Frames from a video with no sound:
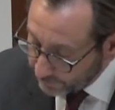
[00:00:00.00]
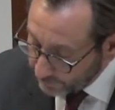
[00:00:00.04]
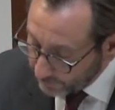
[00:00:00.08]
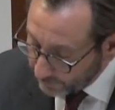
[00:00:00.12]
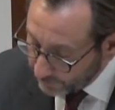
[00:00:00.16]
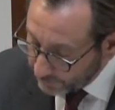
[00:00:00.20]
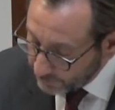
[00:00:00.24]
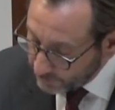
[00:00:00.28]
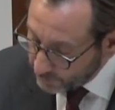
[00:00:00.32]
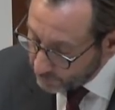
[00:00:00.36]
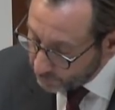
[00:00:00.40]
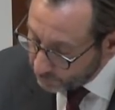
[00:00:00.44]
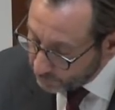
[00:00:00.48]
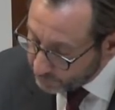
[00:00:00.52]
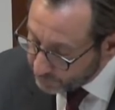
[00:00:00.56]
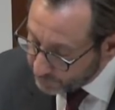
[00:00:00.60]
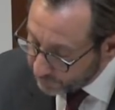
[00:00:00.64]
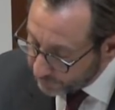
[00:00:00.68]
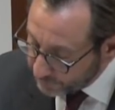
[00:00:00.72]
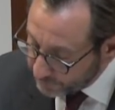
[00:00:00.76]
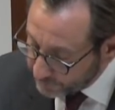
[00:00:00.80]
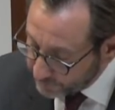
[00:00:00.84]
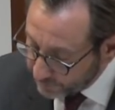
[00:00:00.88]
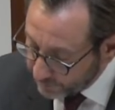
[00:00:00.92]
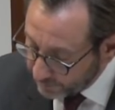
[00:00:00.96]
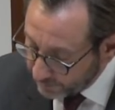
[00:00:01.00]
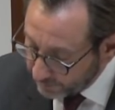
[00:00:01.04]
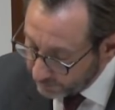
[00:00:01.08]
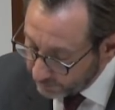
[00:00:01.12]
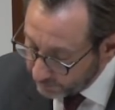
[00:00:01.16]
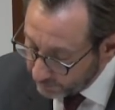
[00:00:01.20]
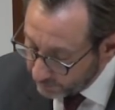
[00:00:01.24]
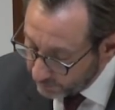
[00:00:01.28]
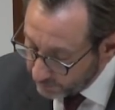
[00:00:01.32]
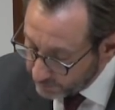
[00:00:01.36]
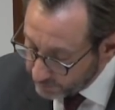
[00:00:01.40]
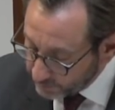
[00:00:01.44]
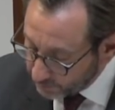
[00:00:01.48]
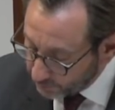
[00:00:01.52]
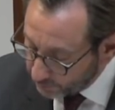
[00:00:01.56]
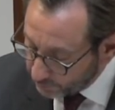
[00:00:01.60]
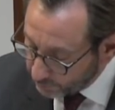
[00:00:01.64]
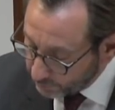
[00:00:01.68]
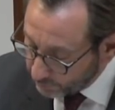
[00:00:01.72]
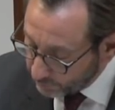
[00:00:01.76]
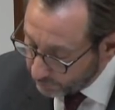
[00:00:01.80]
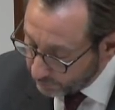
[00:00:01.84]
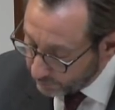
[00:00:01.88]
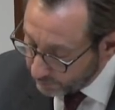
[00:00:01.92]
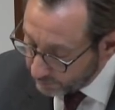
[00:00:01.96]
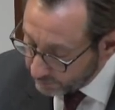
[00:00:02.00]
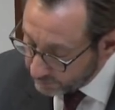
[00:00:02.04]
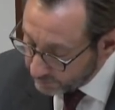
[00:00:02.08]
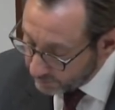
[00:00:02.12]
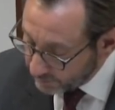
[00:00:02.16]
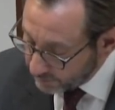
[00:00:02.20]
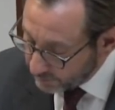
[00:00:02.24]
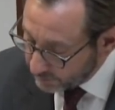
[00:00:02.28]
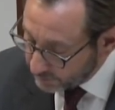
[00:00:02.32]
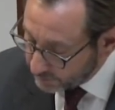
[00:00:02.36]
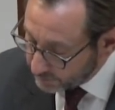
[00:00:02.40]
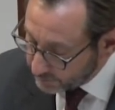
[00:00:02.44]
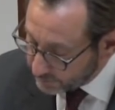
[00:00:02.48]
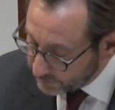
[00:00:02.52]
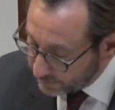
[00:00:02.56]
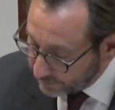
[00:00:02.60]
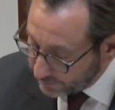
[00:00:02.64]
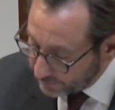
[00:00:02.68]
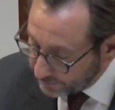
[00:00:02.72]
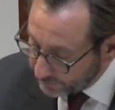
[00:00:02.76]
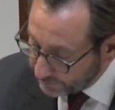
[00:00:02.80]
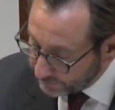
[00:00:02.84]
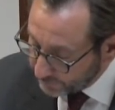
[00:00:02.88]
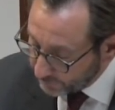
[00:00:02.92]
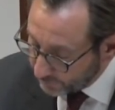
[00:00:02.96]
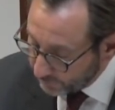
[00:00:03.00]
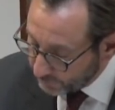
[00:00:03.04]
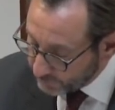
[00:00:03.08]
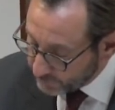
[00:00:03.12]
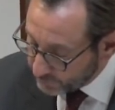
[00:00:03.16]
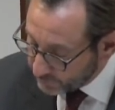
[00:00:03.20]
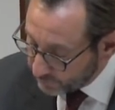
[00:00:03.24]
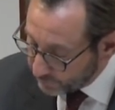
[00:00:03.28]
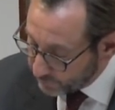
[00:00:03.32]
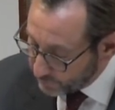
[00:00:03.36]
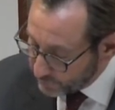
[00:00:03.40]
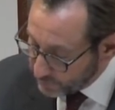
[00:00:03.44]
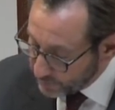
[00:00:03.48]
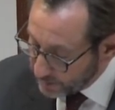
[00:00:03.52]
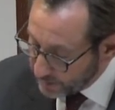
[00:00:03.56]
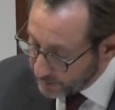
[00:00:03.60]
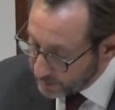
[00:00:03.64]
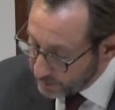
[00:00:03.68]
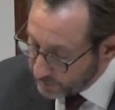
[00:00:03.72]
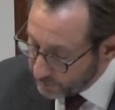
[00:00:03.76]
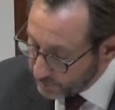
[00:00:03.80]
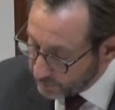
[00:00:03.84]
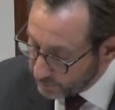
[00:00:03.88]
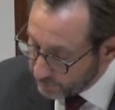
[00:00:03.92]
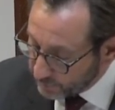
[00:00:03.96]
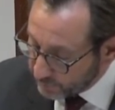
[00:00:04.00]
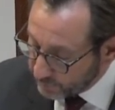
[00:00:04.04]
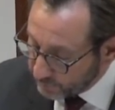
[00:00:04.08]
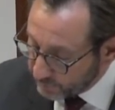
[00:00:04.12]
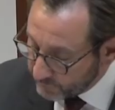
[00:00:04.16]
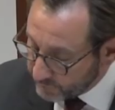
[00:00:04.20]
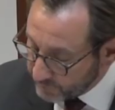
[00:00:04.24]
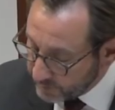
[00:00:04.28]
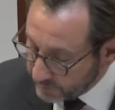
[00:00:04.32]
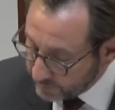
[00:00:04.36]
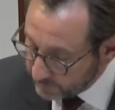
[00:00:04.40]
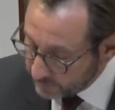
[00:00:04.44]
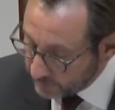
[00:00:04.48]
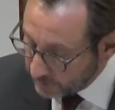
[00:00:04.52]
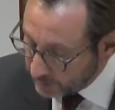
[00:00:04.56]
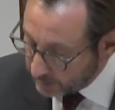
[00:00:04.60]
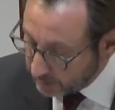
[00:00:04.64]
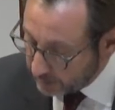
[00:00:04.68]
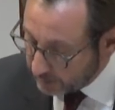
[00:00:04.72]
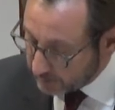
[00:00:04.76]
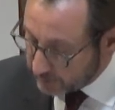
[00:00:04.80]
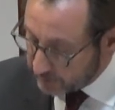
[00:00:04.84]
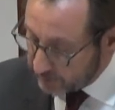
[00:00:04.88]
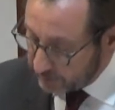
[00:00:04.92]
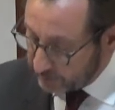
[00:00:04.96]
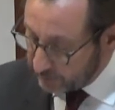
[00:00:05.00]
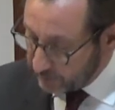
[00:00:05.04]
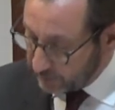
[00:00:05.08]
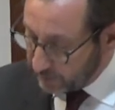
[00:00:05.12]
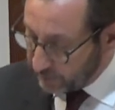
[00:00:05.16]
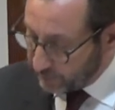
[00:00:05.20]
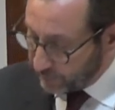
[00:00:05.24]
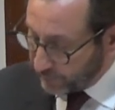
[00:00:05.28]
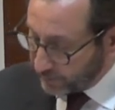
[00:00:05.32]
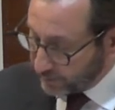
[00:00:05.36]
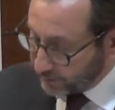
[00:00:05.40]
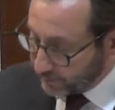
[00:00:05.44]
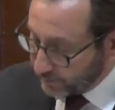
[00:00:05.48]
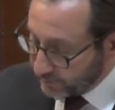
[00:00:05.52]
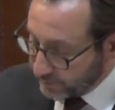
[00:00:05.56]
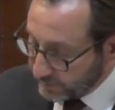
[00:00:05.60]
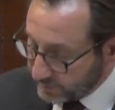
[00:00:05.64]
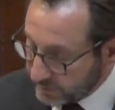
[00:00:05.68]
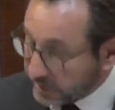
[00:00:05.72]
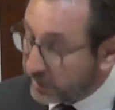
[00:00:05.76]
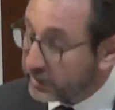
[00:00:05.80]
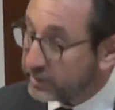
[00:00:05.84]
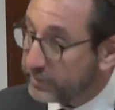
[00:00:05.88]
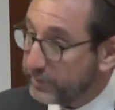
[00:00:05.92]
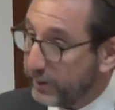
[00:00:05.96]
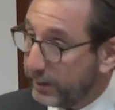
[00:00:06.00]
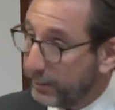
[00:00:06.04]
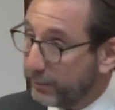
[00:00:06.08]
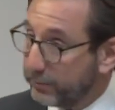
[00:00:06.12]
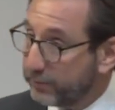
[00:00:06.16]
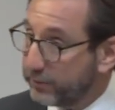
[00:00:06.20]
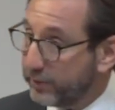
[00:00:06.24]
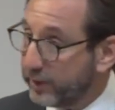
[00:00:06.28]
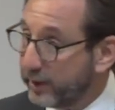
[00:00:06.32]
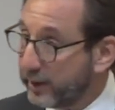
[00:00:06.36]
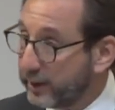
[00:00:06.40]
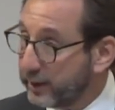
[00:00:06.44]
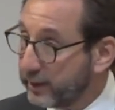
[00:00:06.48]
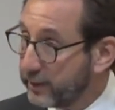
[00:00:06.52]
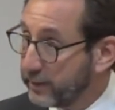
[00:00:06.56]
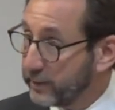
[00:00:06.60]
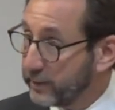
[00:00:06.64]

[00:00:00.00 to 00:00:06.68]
think you also say that as officer of the day, you would receive an alert in the event of a 6-pump fire.